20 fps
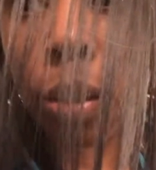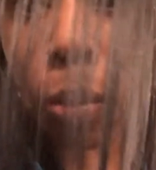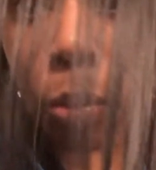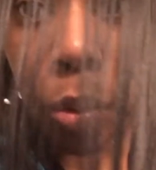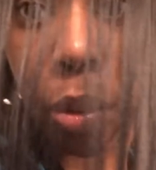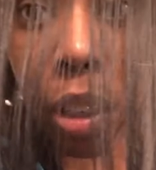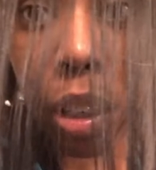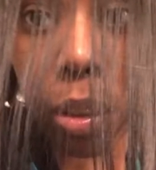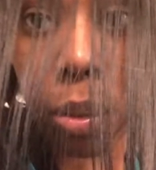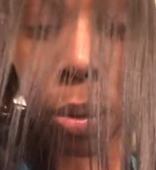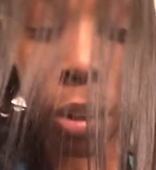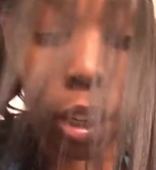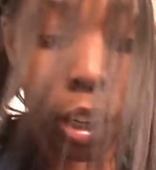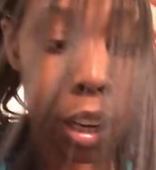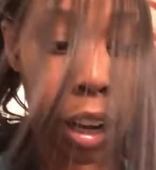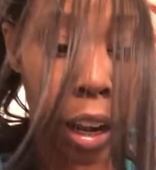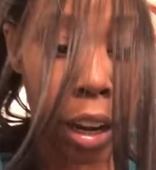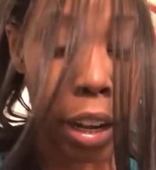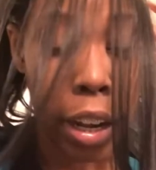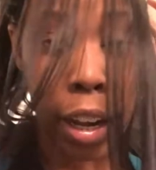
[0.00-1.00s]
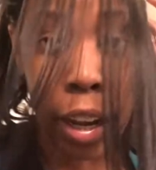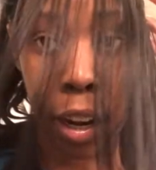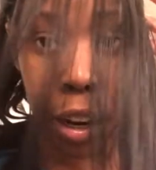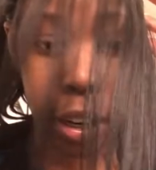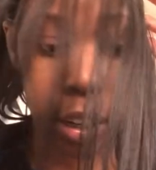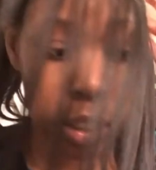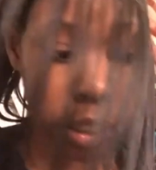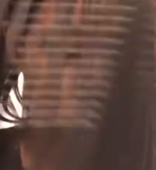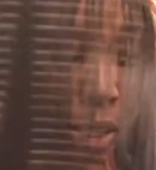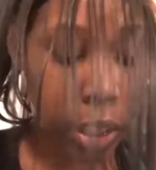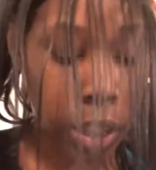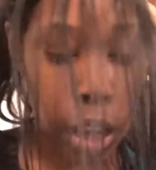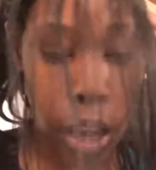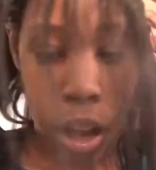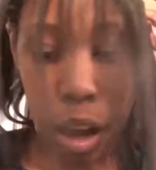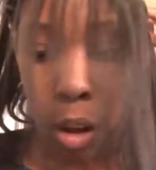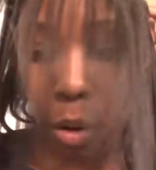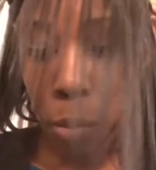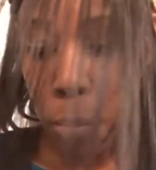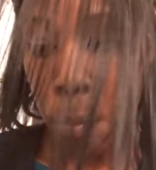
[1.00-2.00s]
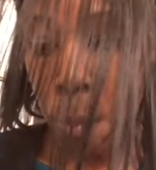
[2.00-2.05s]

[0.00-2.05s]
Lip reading: we're running out of hair. So